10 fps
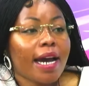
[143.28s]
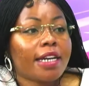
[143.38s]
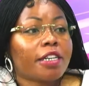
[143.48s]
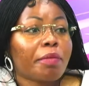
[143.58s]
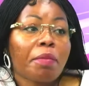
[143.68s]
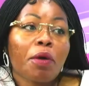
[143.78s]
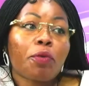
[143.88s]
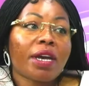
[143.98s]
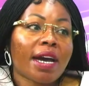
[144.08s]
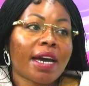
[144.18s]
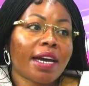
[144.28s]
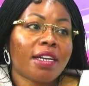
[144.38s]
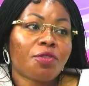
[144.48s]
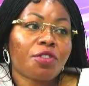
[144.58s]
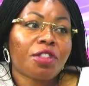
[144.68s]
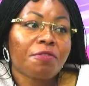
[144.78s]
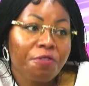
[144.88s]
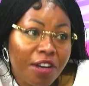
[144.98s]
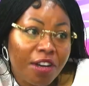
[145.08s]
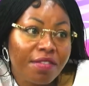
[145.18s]
And remember, we are headed for the
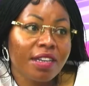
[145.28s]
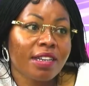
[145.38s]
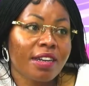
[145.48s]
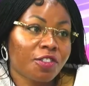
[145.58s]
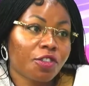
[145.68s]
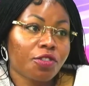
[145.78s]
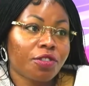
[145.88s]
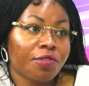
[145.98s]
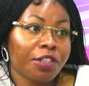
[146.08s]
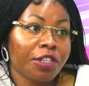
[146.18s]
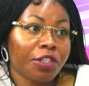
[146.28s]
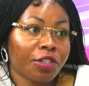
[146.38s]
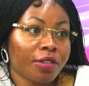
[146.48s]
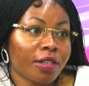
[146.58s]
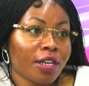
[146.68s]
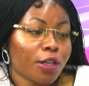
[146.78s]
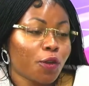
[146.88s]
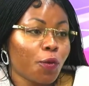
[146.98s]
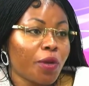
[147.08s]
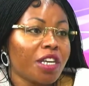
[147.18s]
fifth industrial revolution.
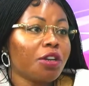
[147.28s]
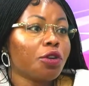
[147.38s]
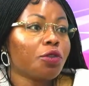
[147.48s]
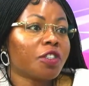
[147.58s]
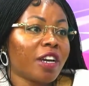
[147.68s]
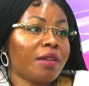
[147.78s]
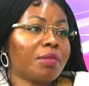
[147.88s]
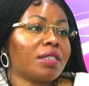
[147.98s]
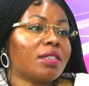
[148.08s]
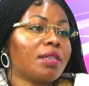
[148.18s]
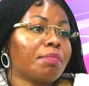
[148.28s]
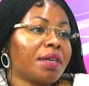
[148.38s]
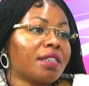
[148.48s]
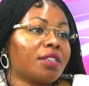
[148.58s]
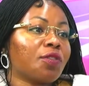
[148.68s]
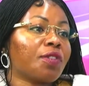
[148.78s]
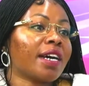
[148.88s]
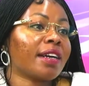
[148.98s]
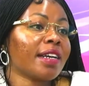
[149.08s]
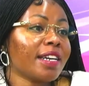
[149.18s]
So within no time, 60% of the
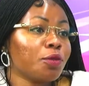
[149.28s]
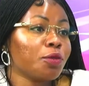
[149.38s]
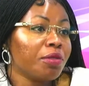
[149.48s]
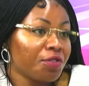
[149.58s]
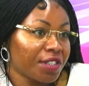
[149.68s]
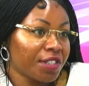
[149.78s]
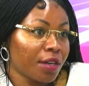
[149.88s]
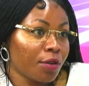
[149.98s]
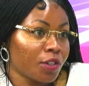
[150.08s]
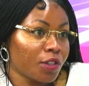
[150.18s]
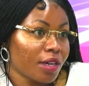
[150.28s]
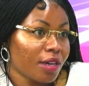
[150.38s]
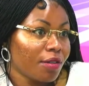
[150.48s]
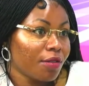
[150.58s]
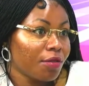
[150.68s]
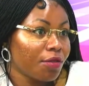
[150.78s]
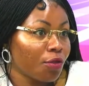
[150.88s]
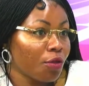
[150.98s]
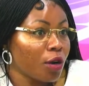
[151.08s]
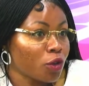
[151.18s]
careers will be phased out
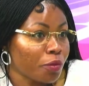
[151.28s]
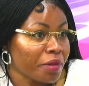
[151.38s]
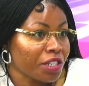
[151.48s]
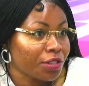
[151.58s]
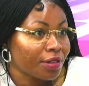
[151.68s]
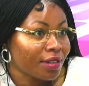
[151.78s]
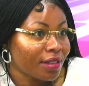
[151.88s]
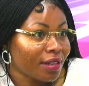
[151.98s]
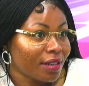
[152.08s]
through automation.